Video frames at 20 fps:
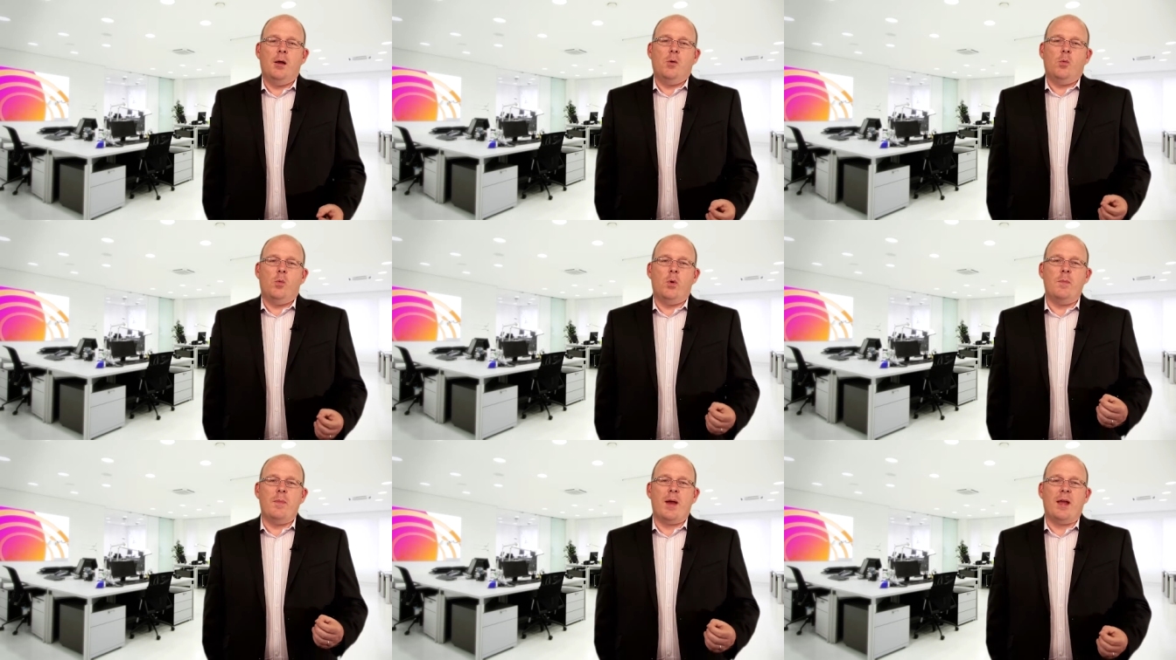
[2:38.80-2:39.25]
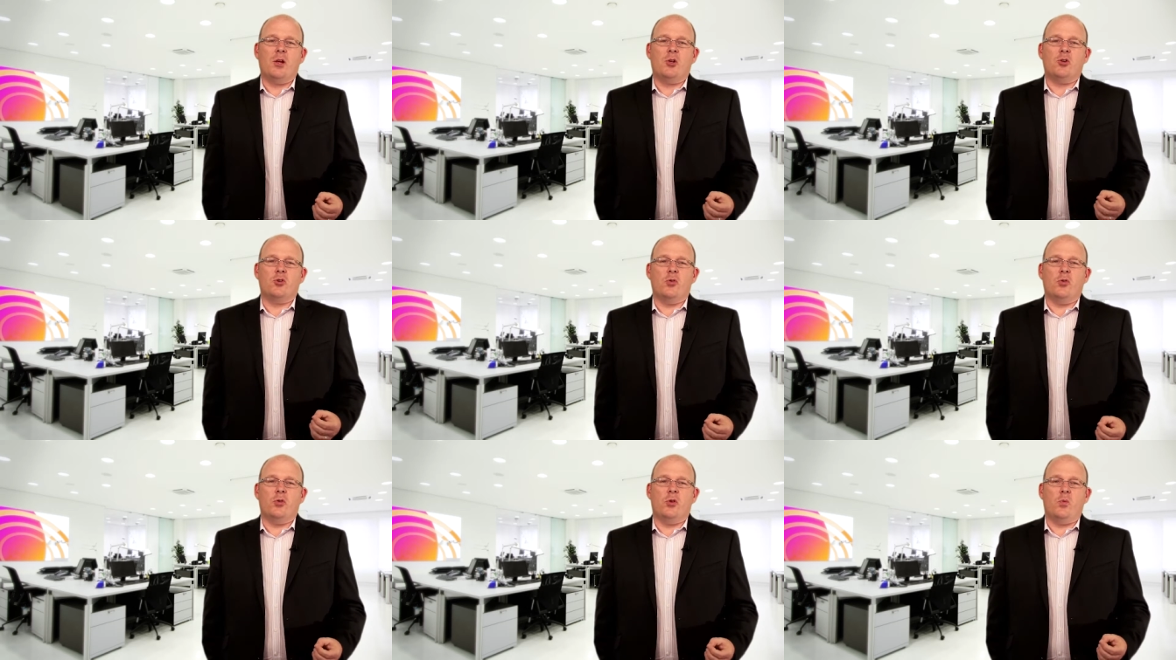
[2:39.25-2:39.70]
we make
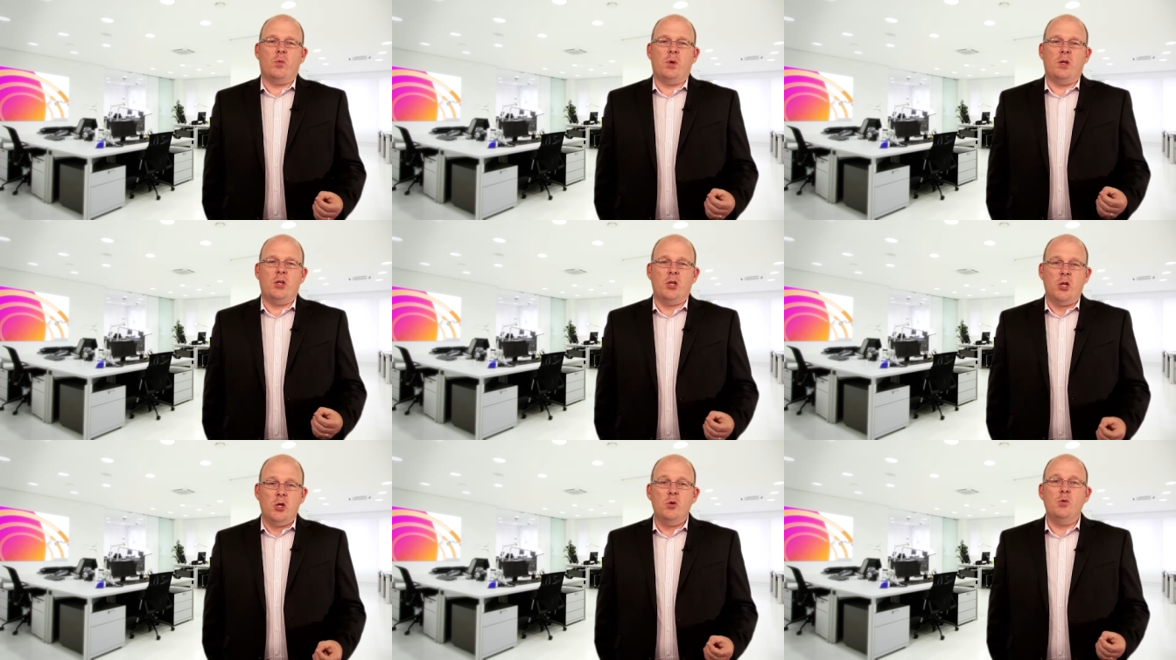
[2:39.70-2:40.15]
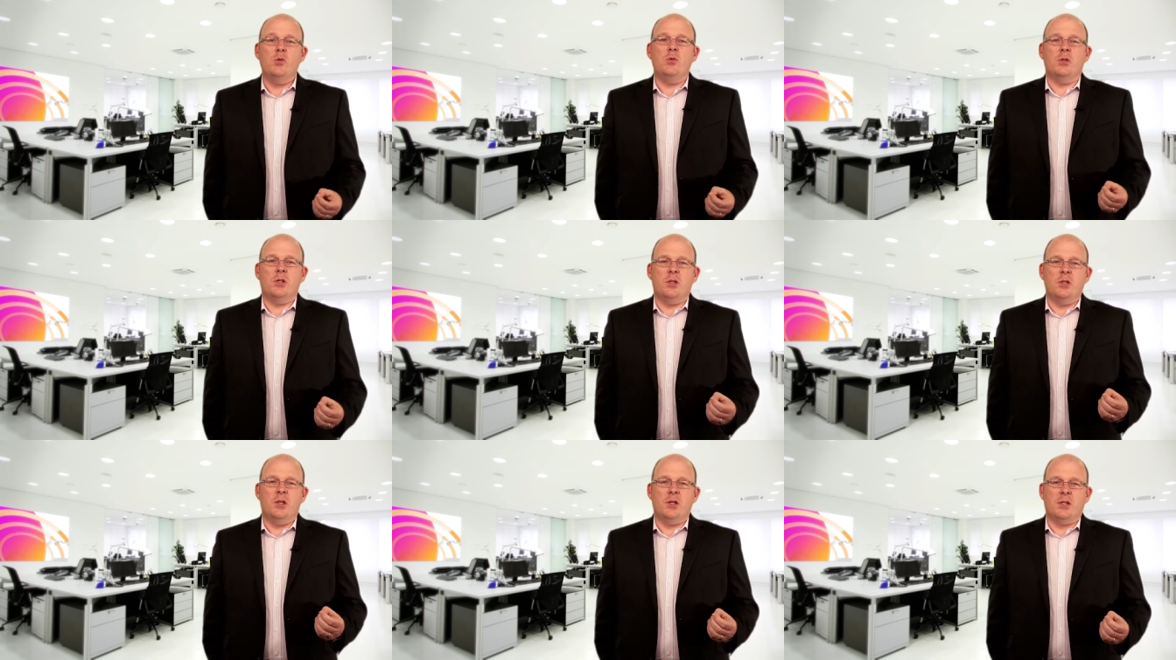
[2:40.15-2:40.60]
sure that we
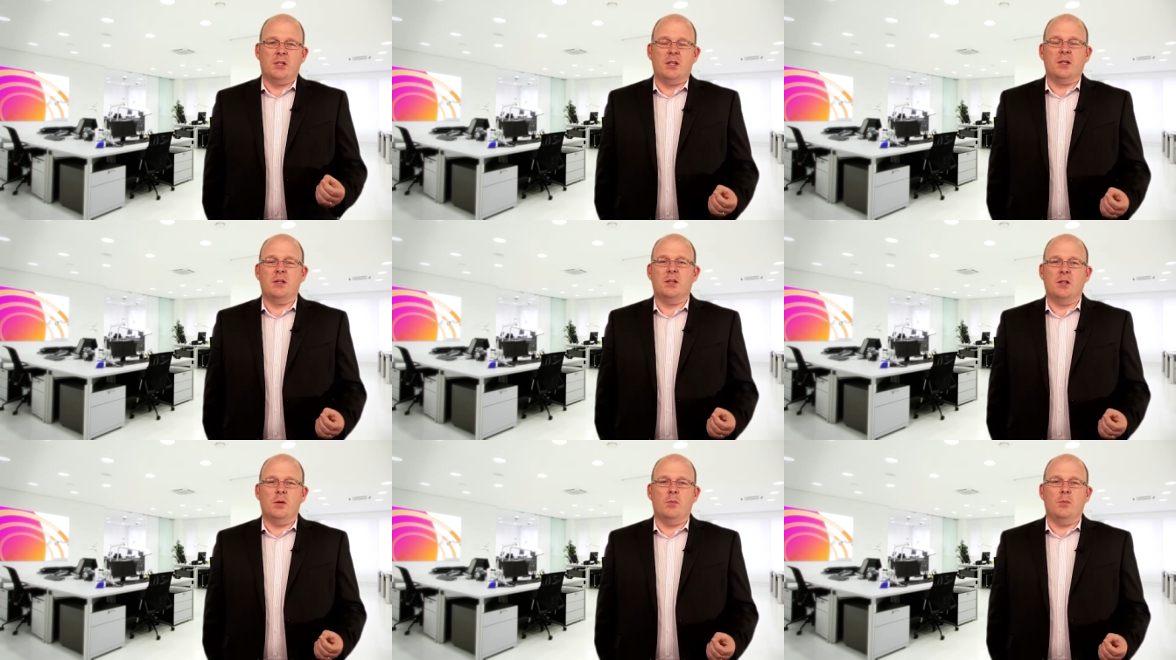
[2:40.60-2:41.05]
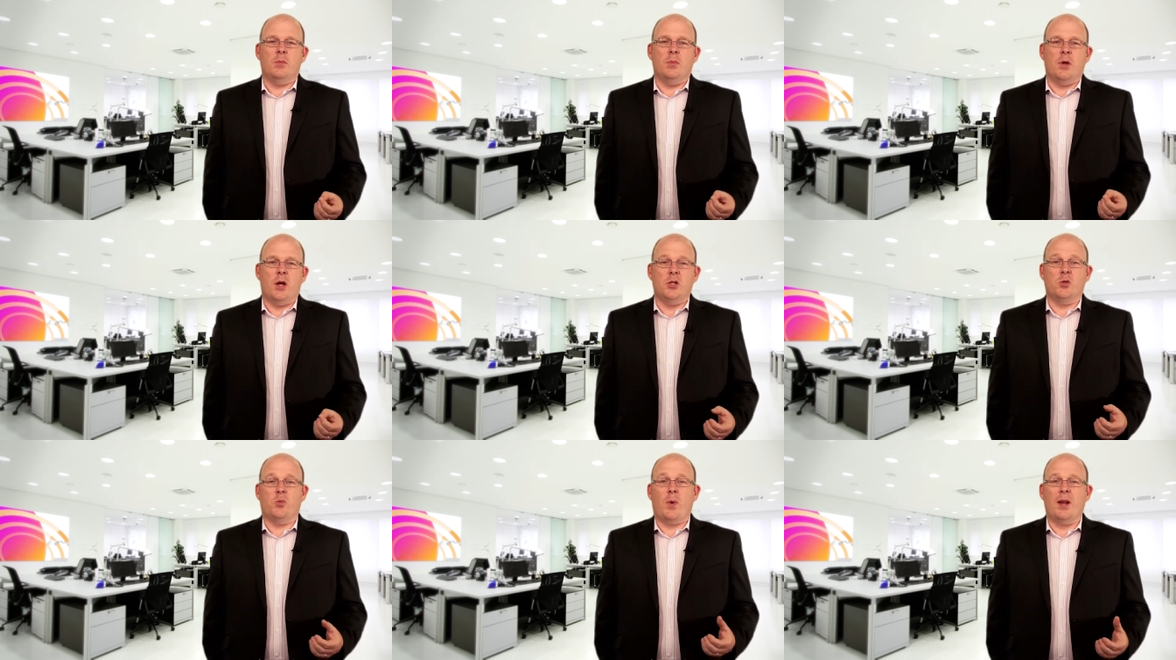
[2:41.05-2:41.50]
use the system
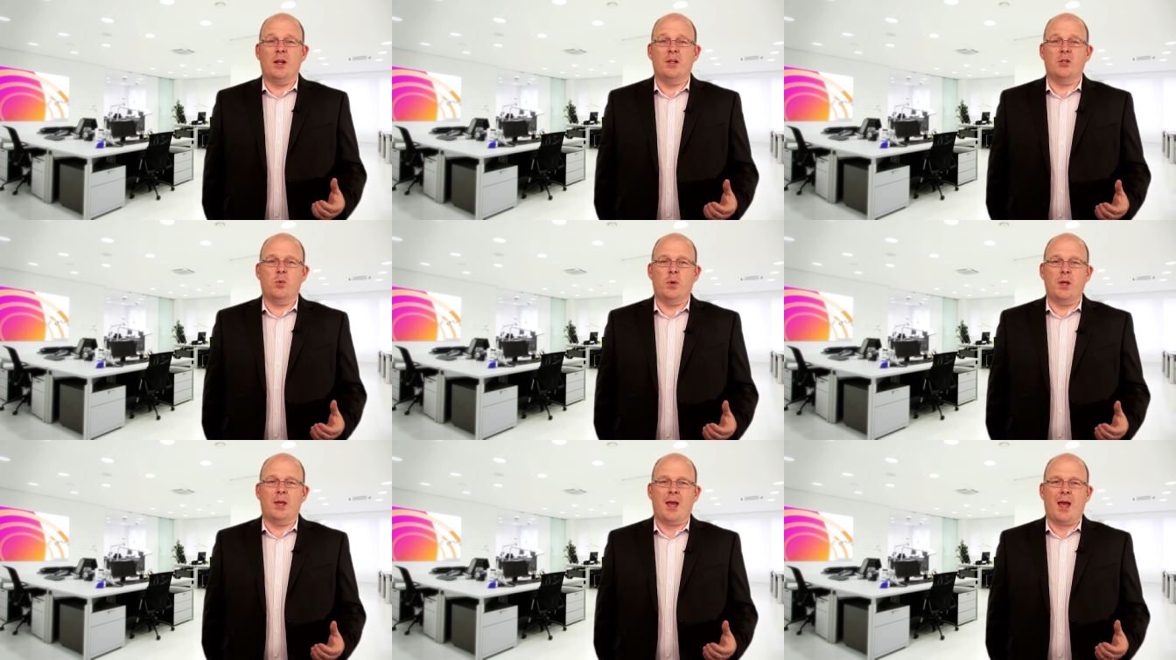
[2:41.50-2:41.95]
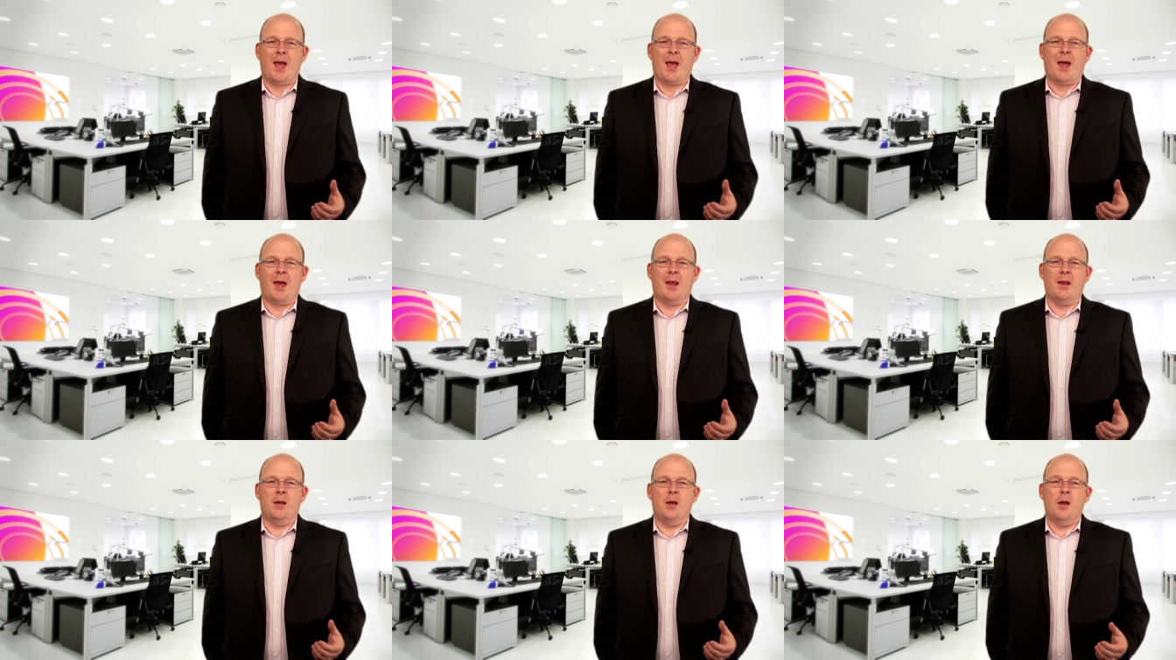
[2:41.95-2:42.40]
as well as we
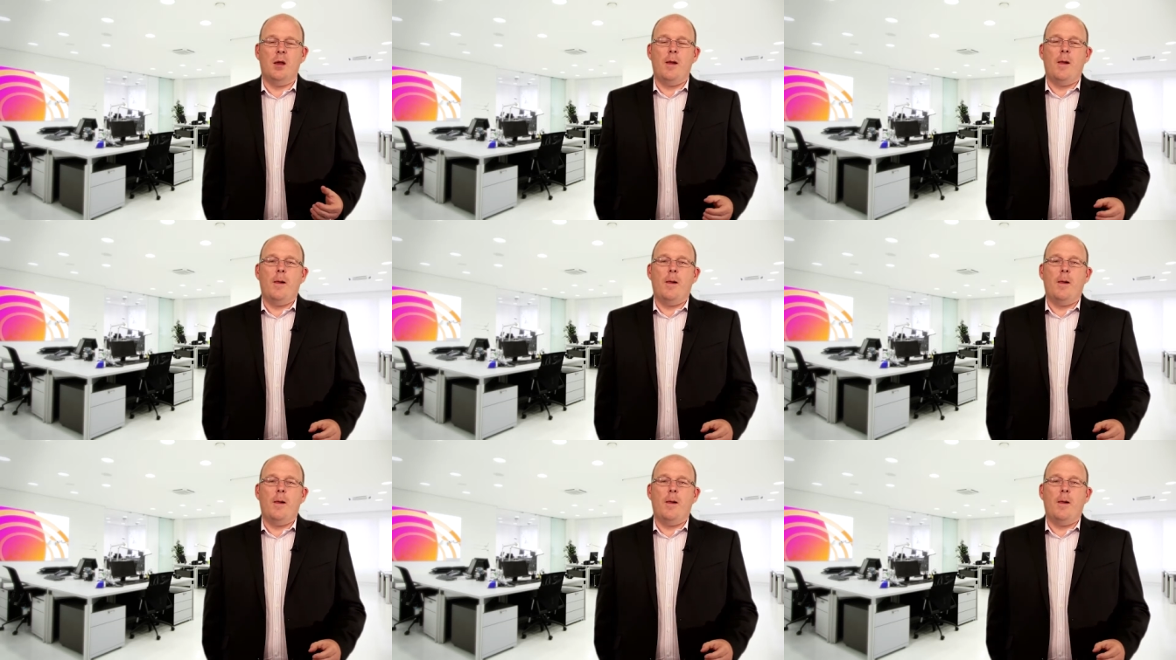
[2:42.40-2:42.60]
can,